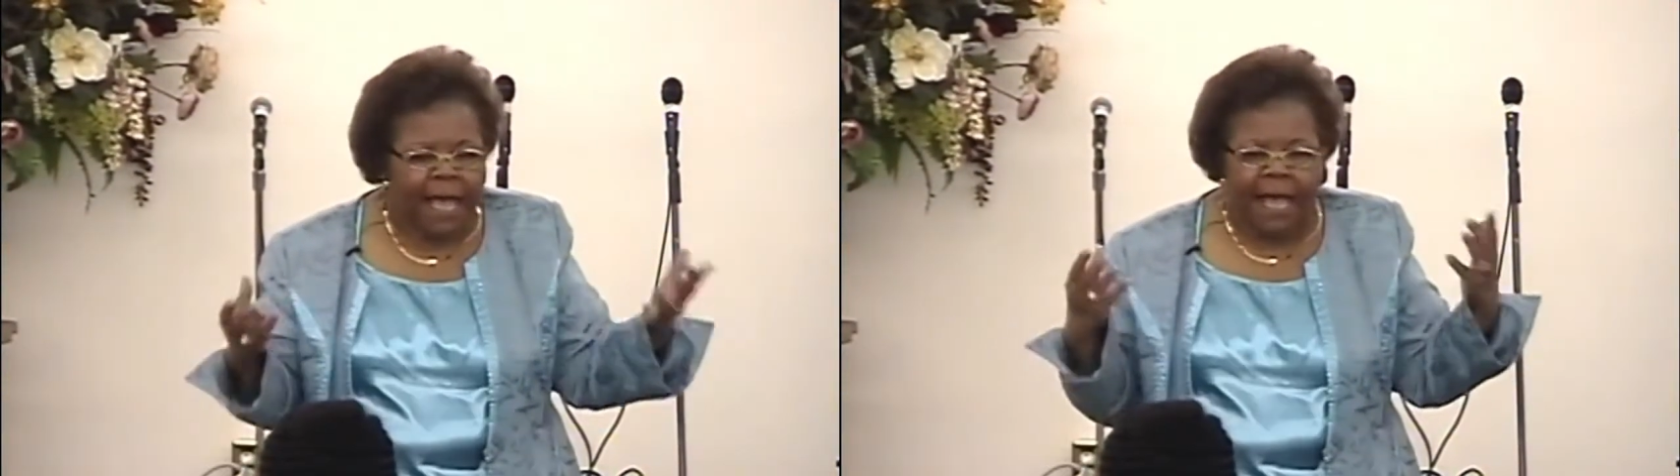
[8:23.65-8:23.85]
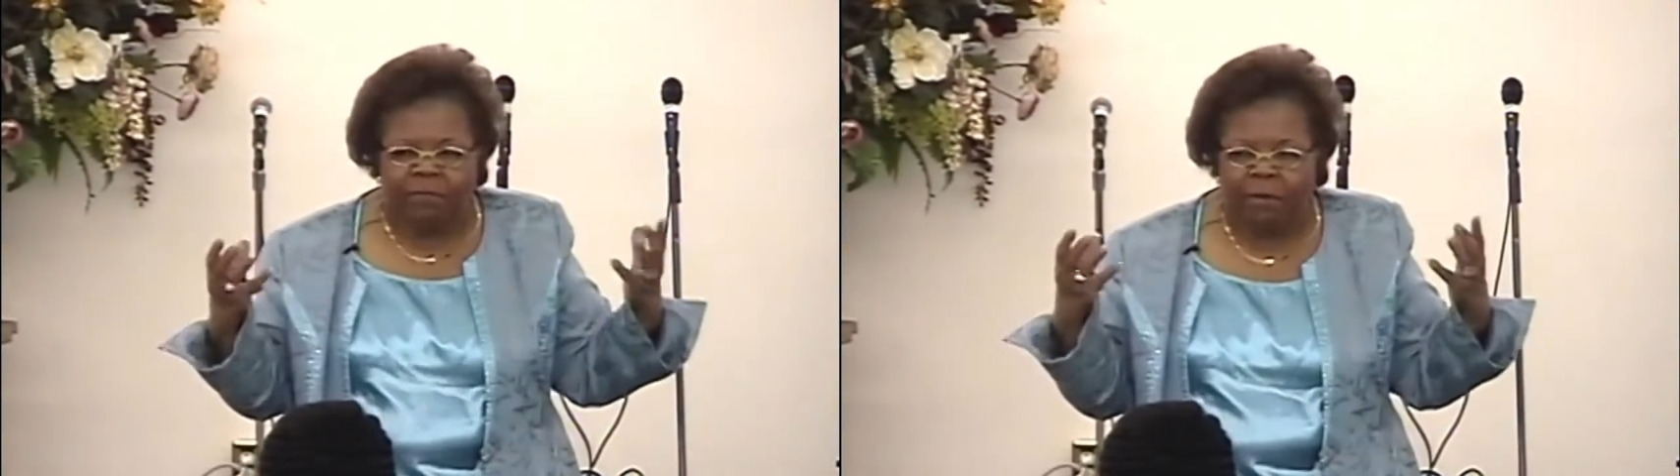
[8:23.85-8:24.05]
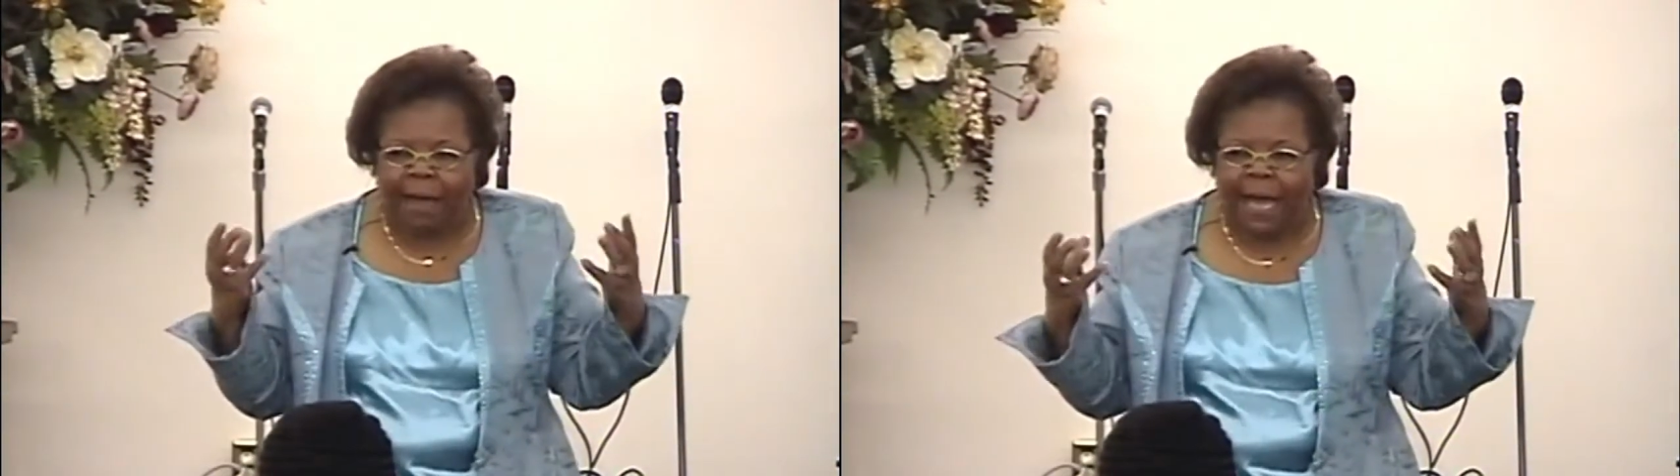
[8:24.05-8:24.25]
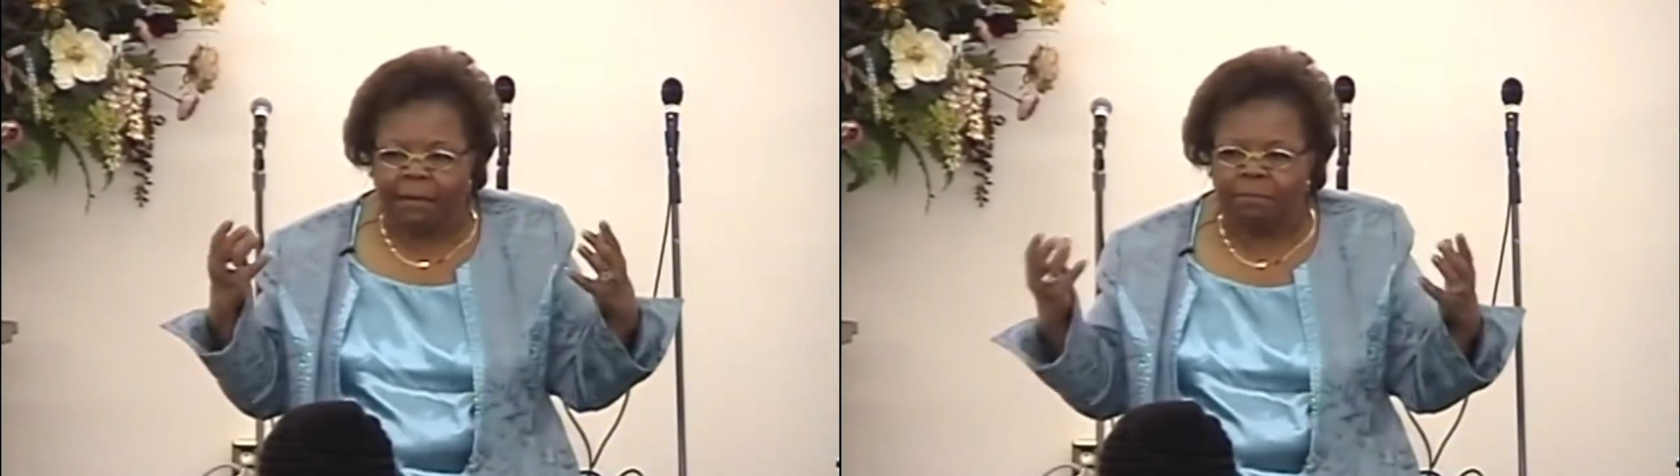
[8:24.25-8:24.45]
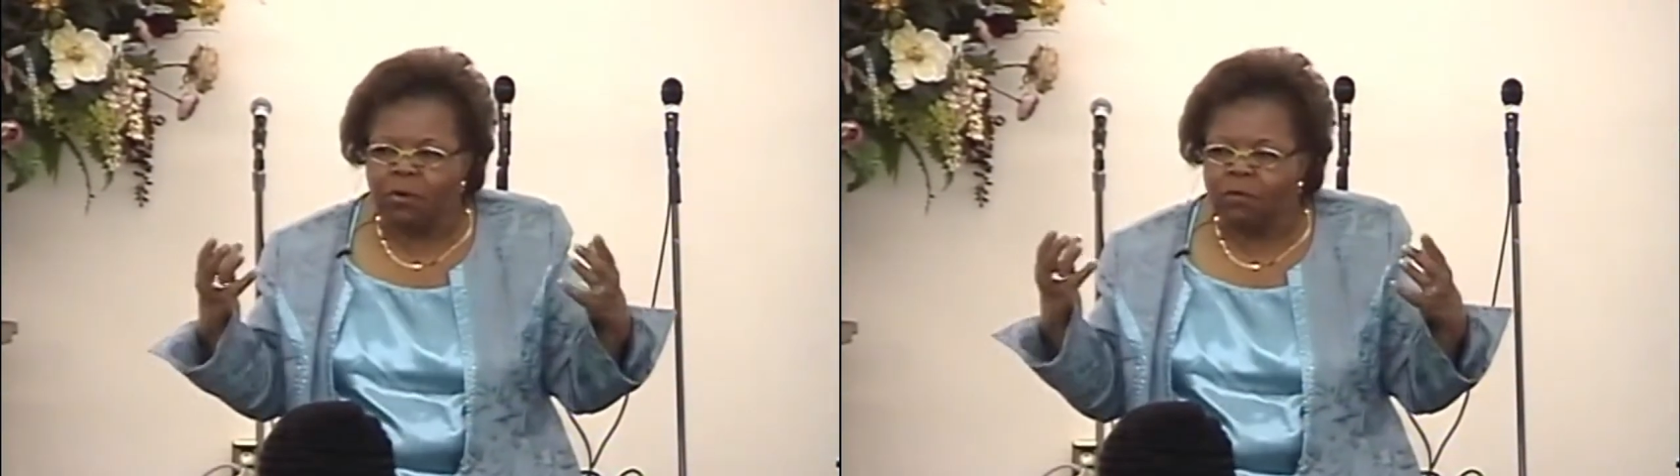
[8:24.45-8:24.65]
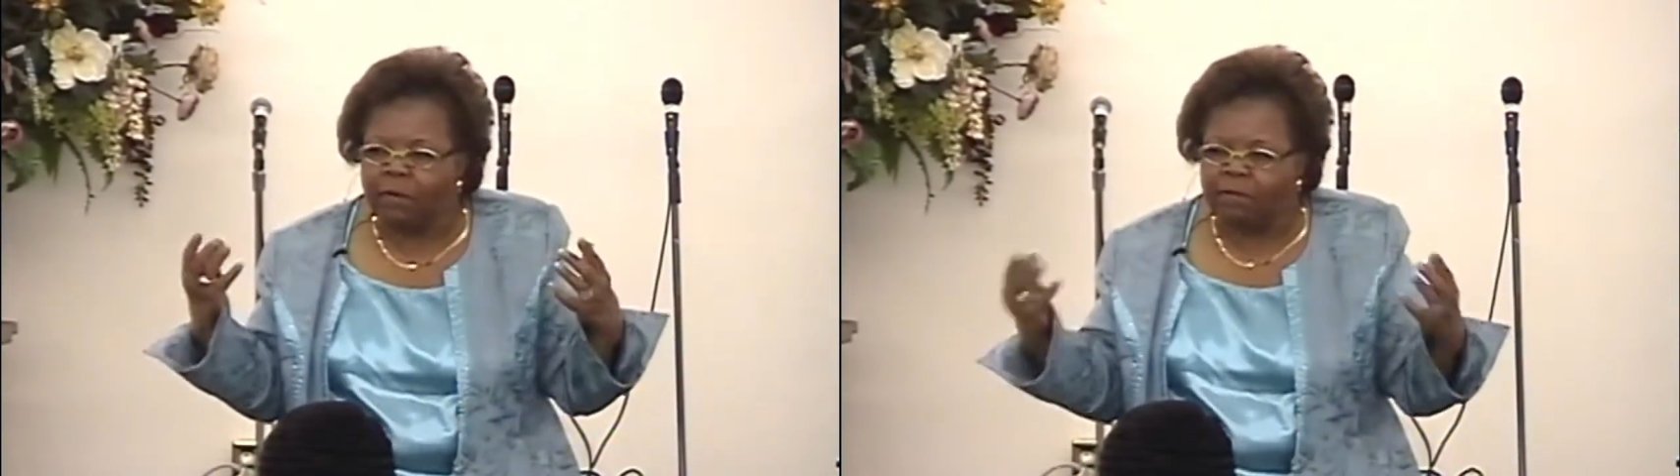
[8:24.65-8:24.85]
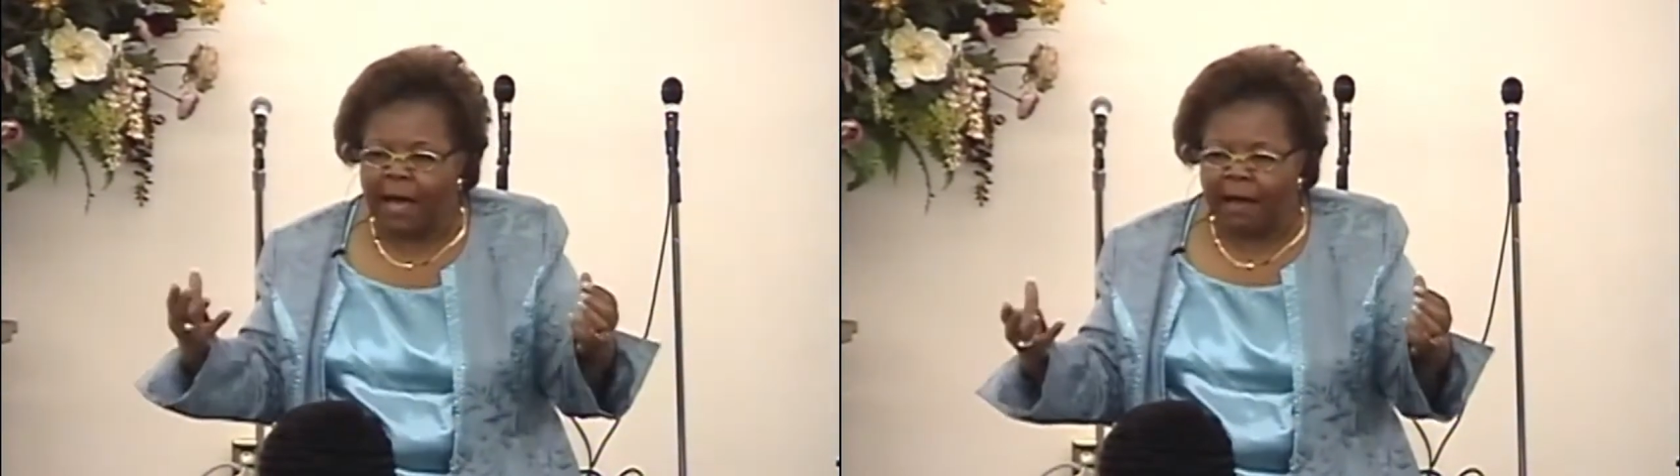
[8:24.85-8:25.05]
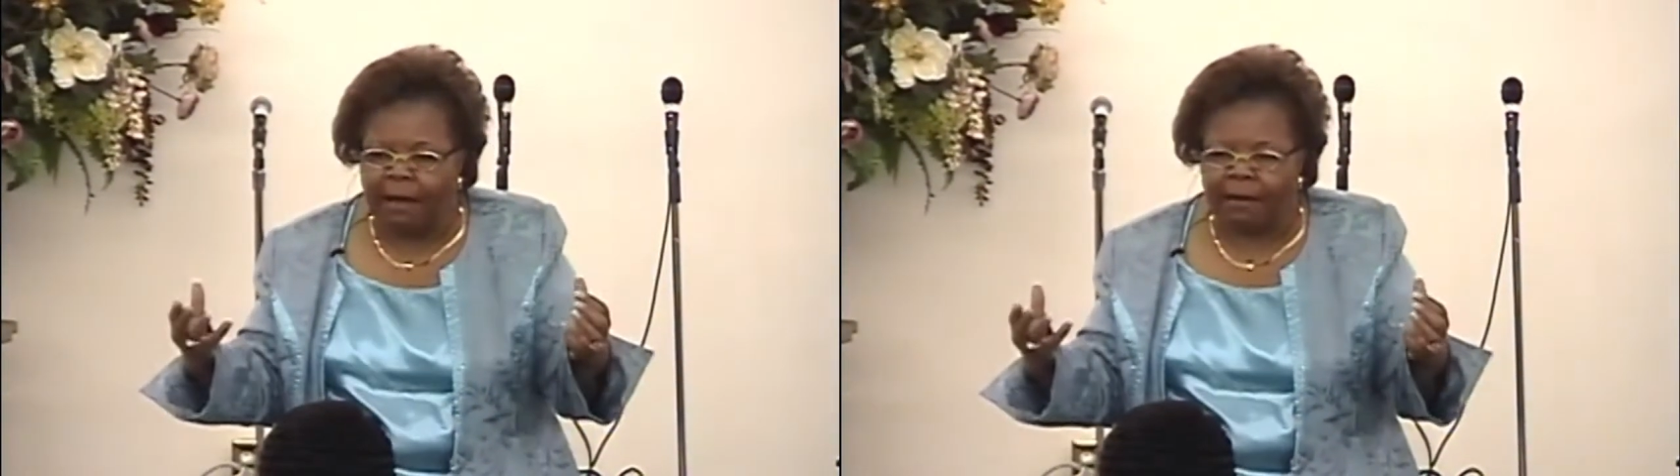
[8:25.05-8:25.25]
Every mighty move of
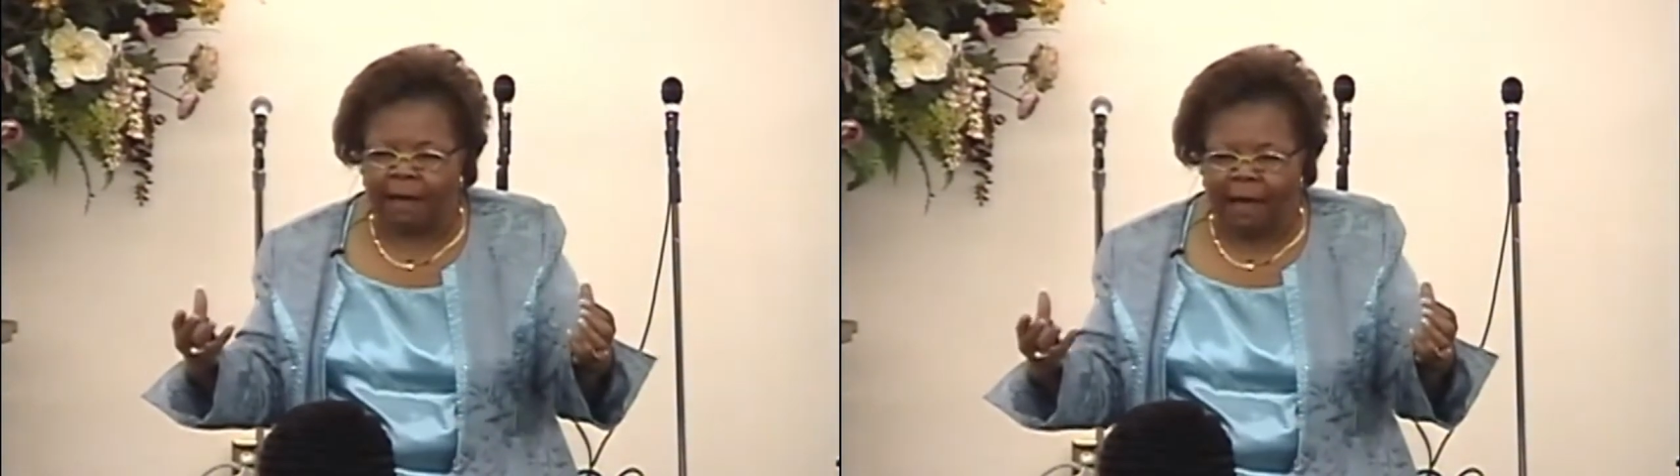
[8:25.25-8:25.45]
God.